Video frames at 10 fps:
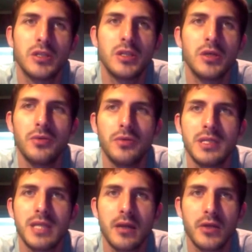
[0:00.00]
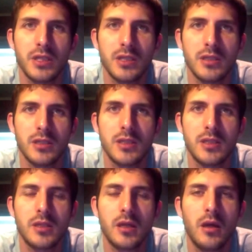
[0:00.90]
to the
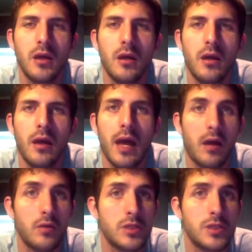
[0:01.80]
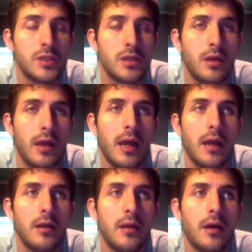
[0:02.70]
Sandersons' house
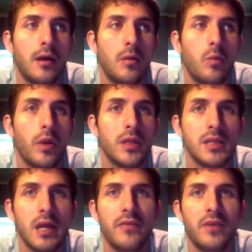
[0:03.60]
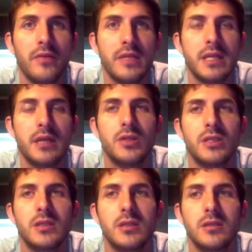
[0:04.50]
and what is left of the
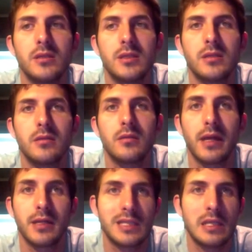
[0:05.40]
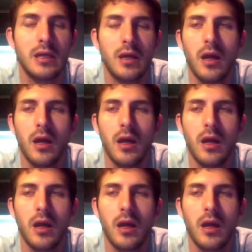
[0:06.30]
Sandersons' legacy,